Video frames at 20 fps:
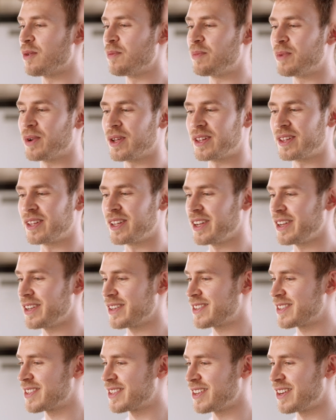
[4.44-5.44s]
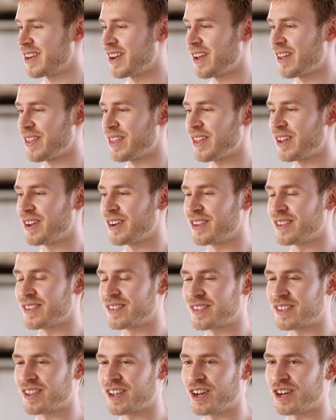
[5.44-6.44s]
in Hamburg. I'm originally
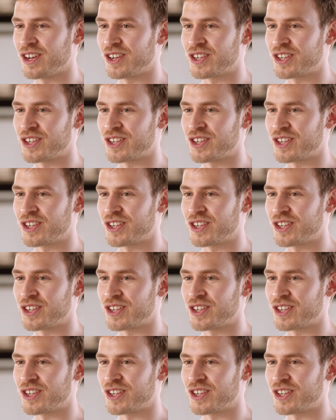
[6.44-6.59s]
from the